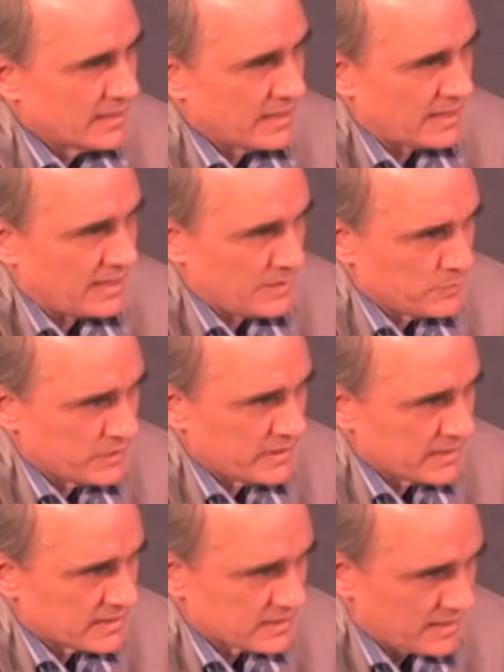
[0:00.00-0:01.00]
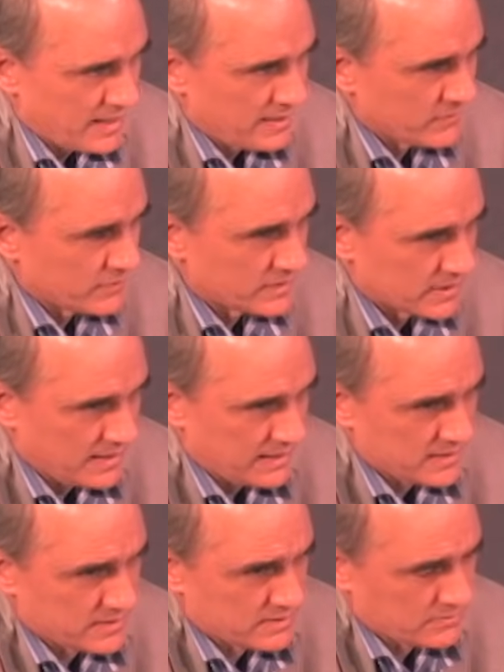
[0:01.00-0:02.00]
Now, I'm putting aside for
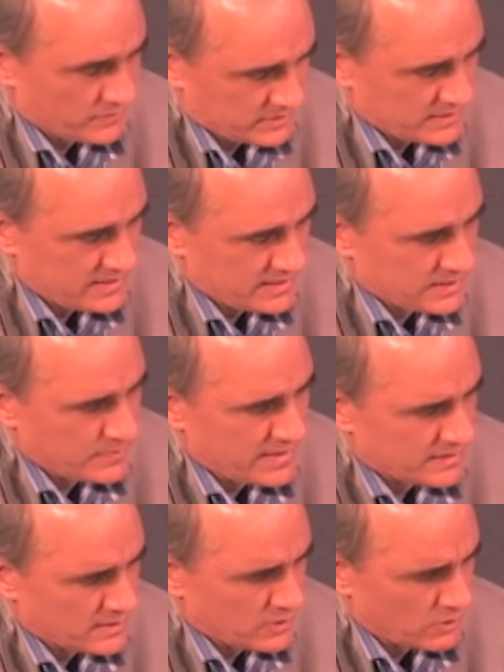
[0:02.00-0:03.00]
tonight's for today's debate the